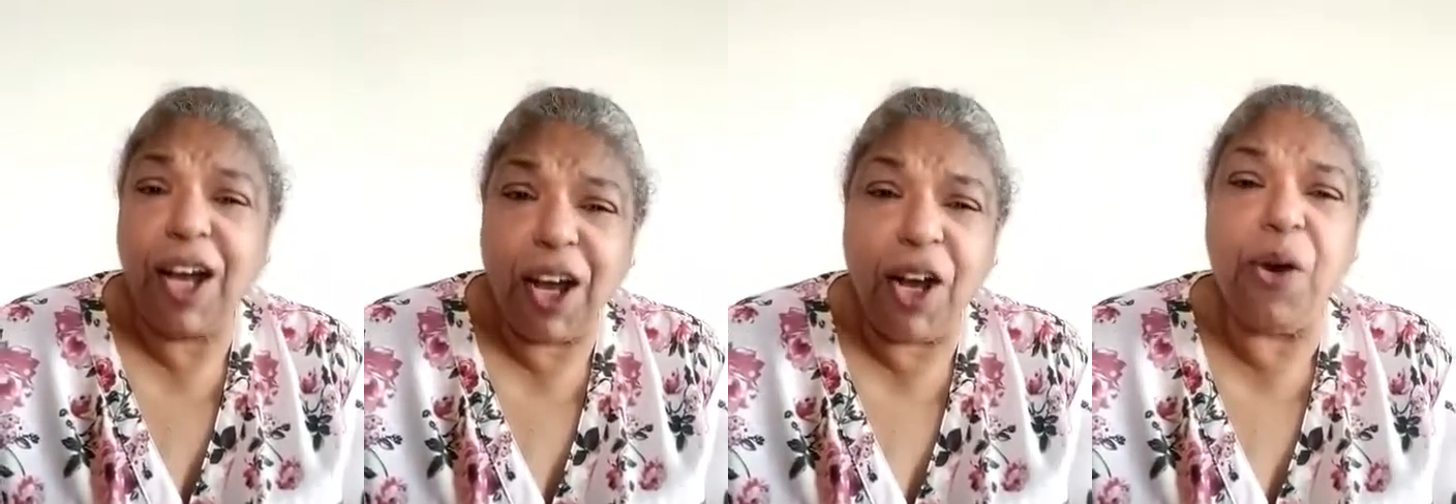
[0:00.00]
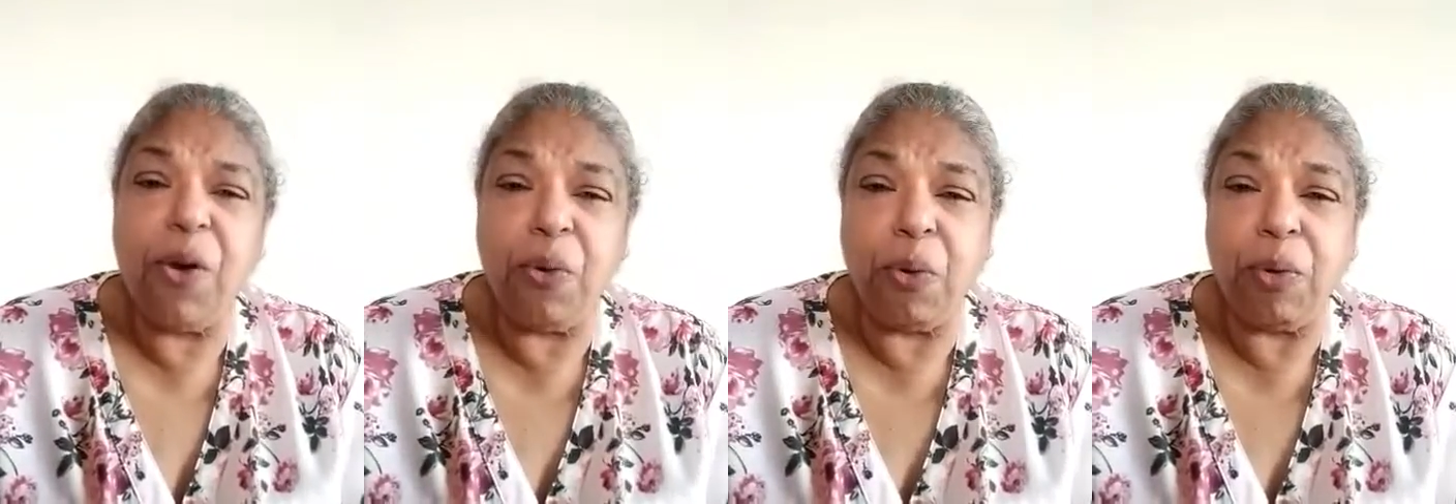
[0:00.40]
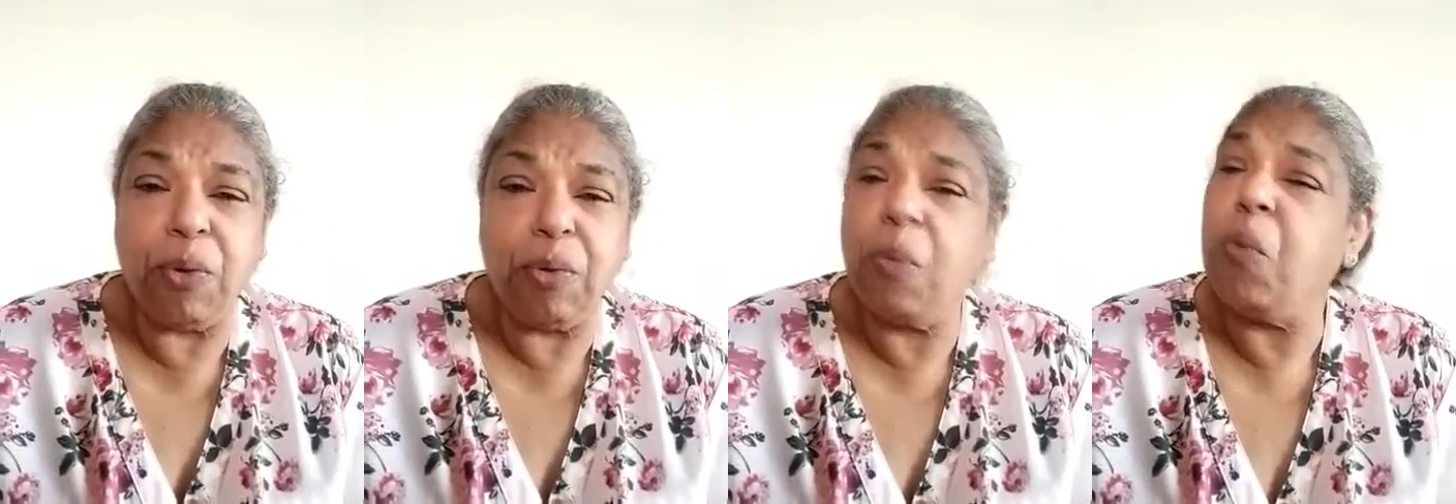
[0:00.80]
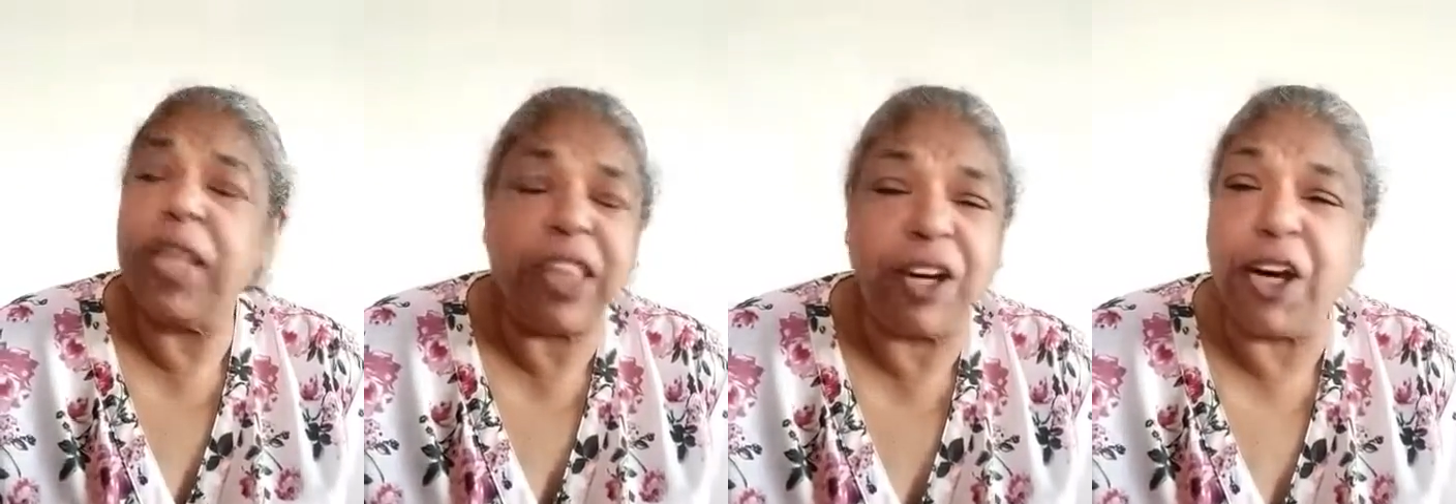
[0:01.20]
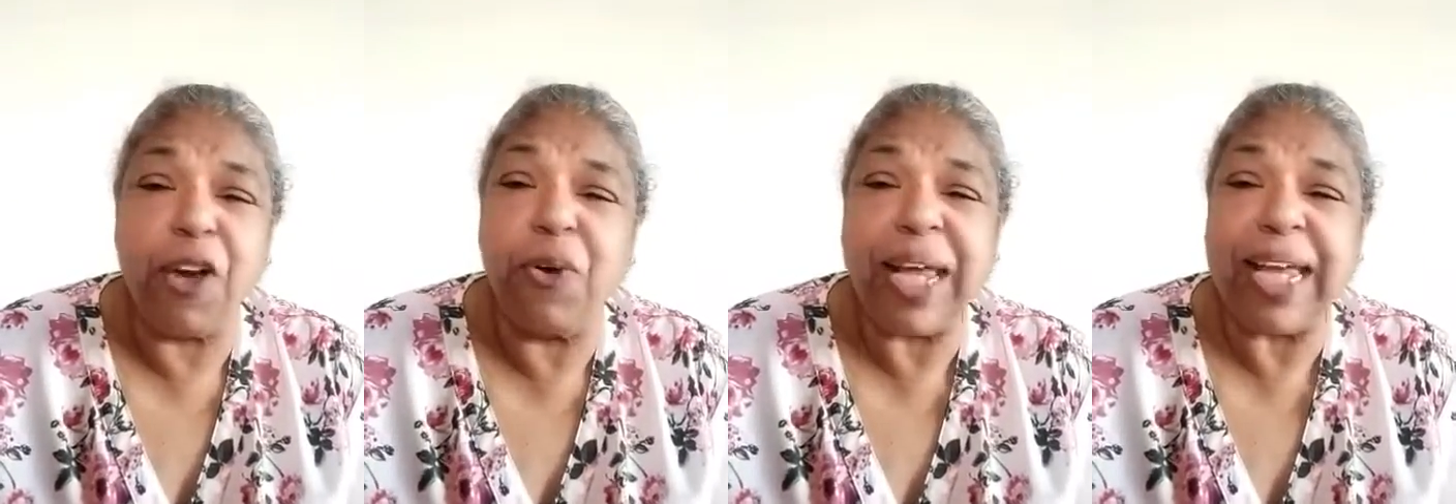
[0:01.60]
go with
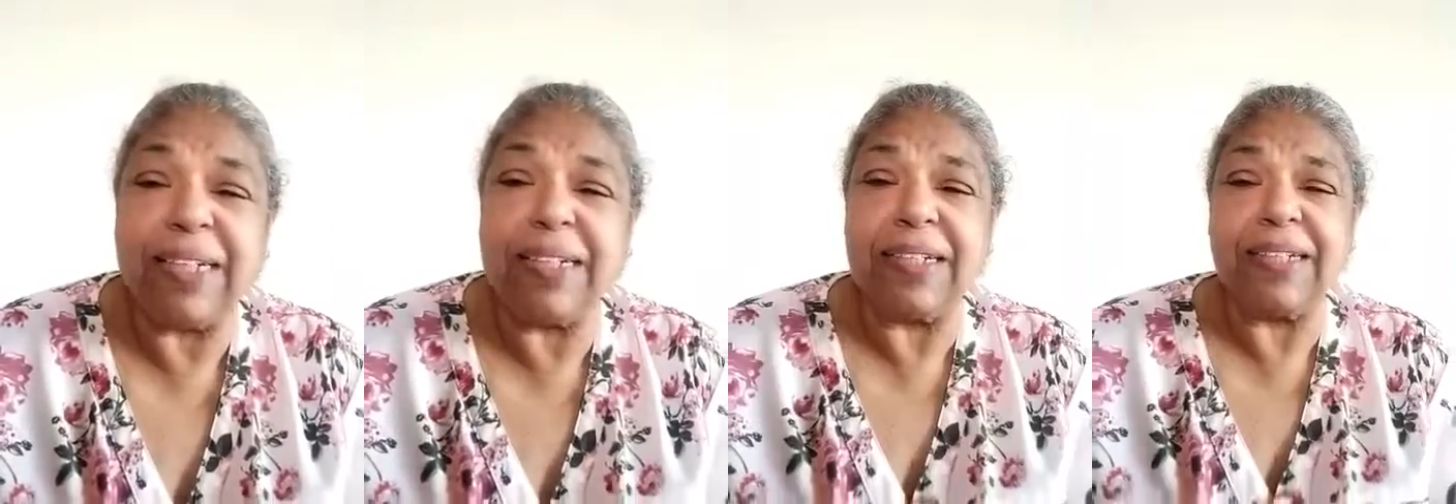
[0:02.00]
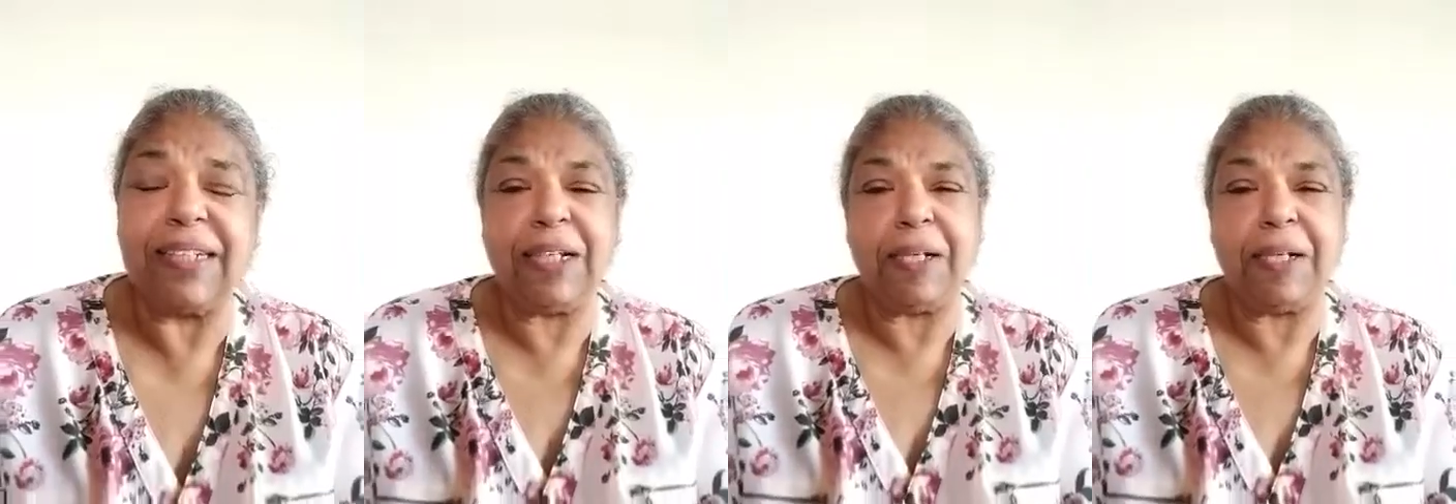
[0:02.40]
no guilt.